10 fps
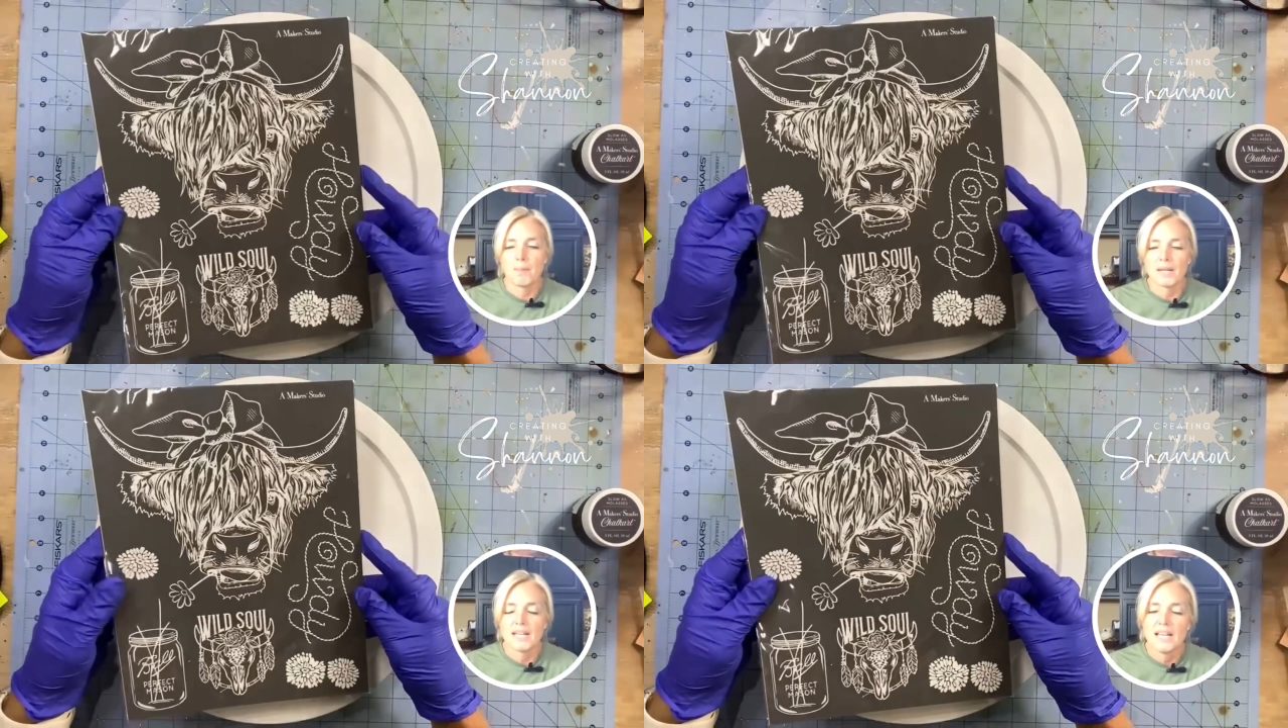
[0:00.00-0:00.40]

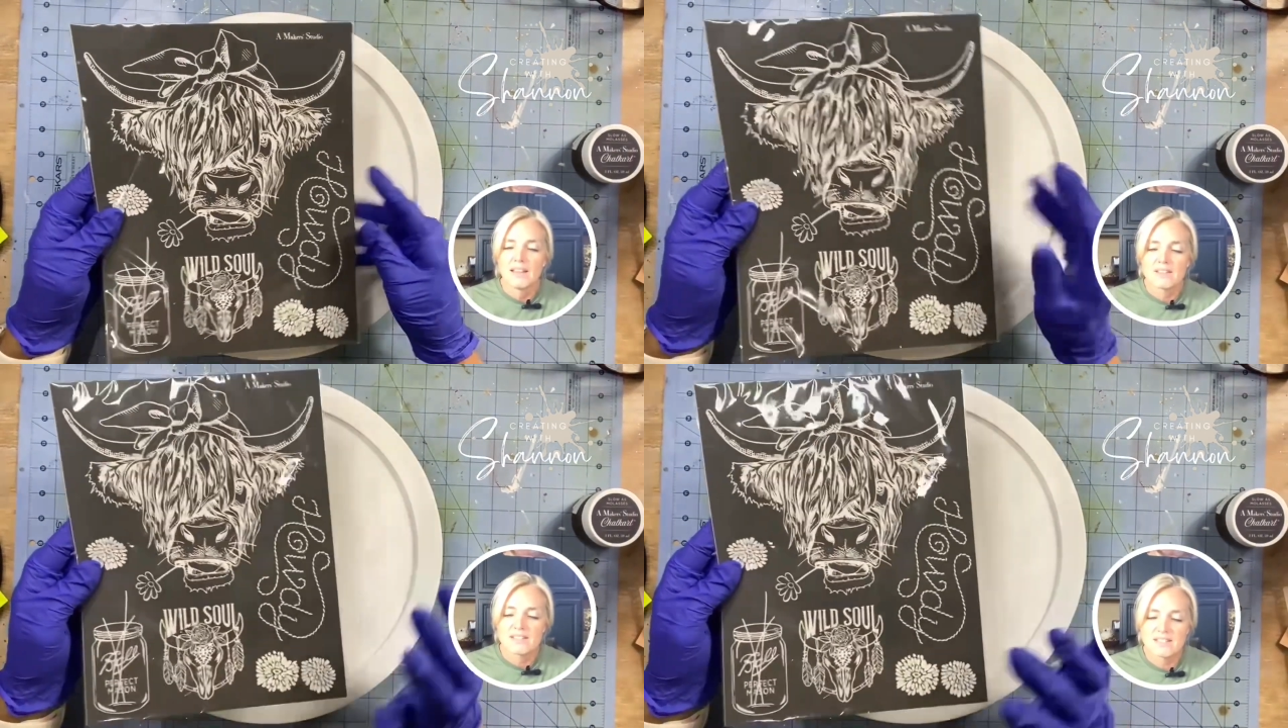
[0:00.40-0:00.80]
but
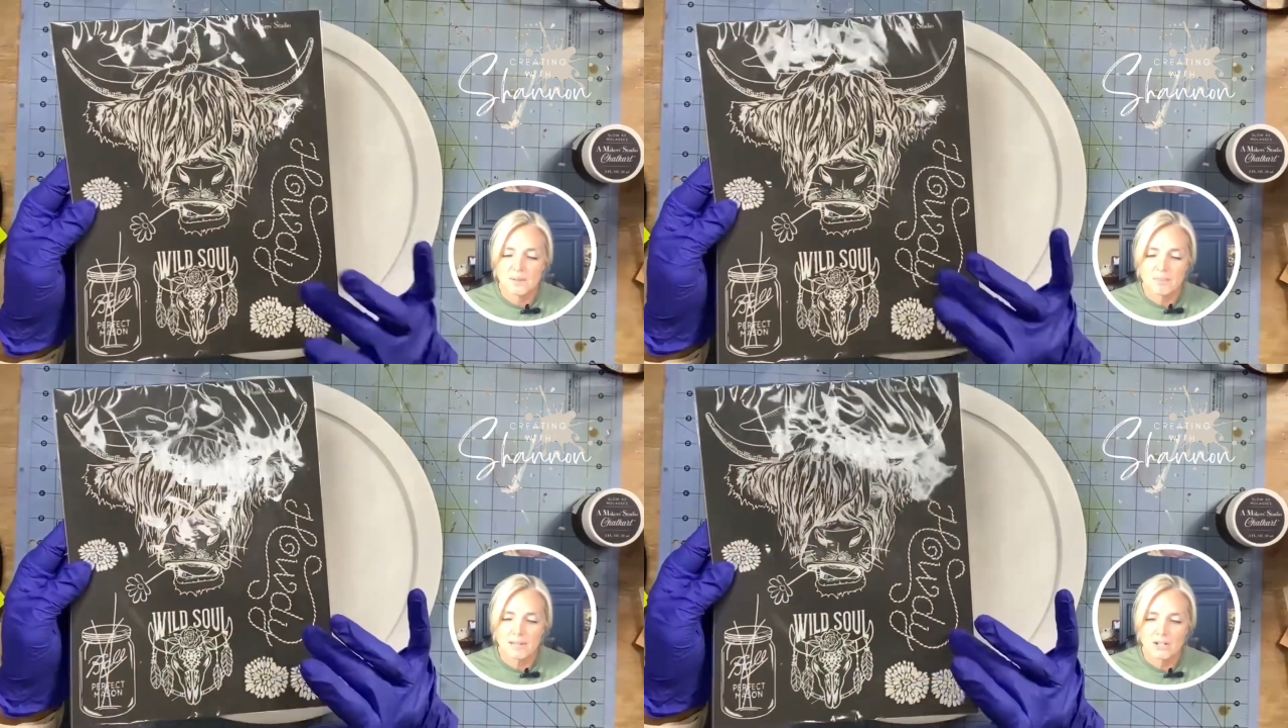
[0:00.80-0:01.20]
this is
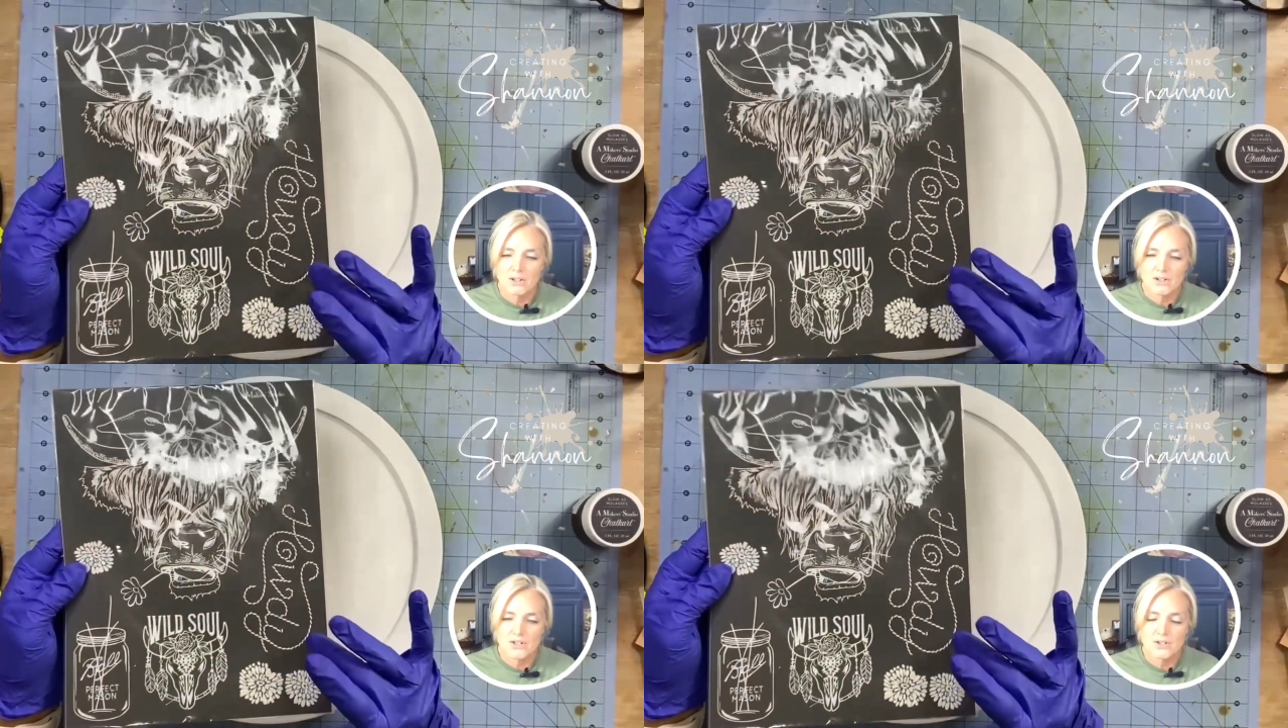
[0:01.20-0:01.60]
a
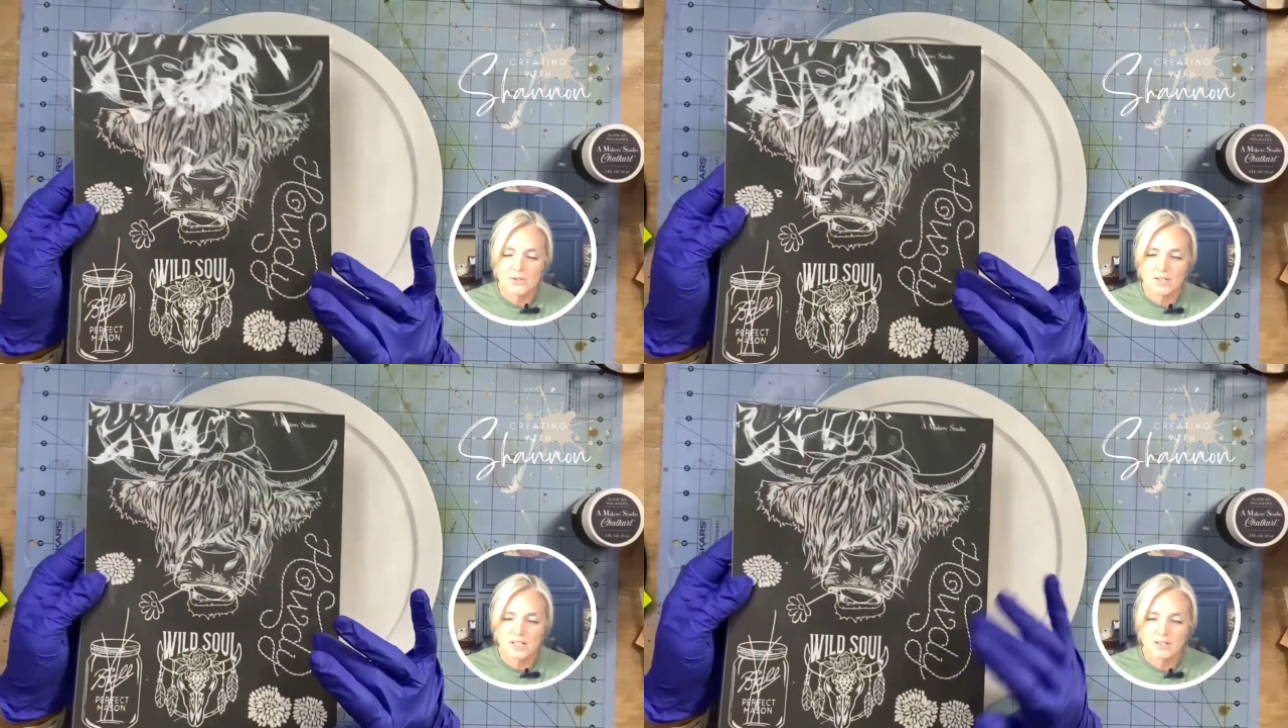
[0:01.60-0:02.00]
Maker
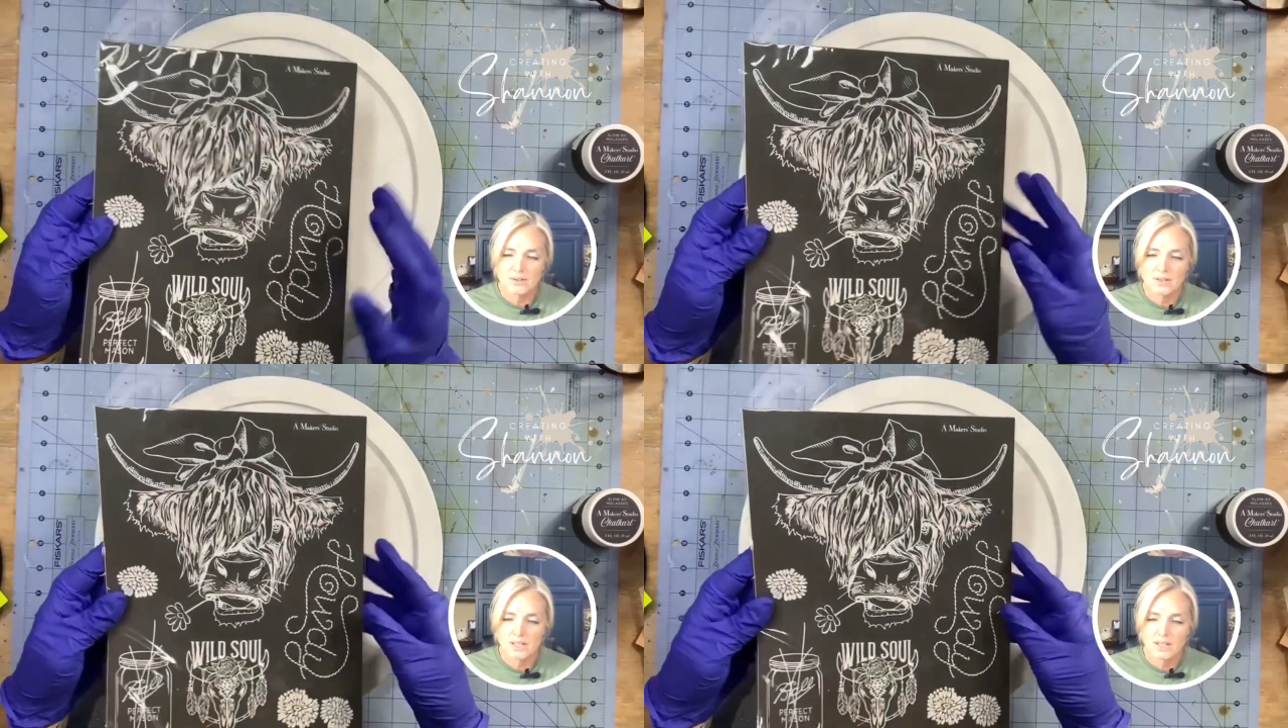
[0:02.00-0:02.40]
Studio